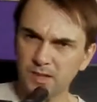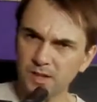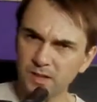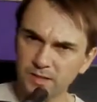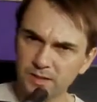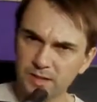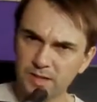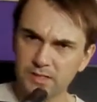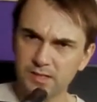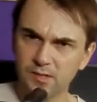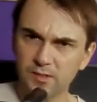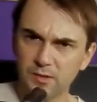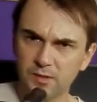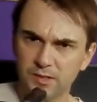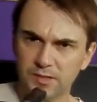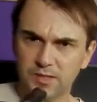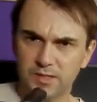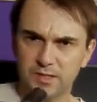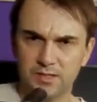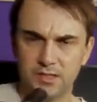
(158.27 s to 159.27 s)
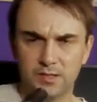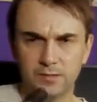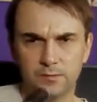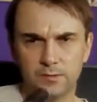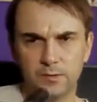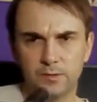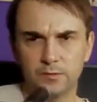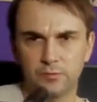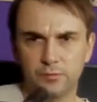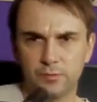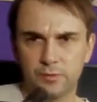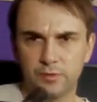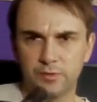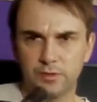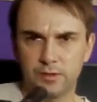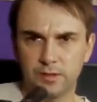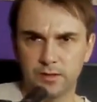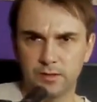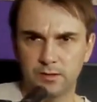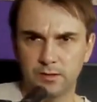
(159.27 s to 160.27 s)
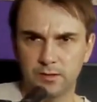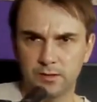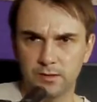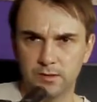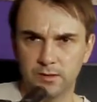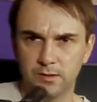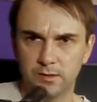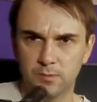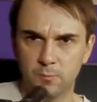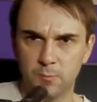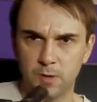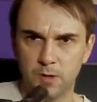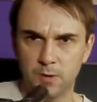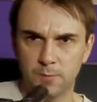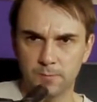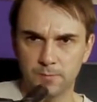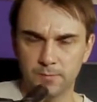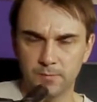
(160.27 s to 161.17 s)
There's a lot of 16th note grooves and that kind of thing as well.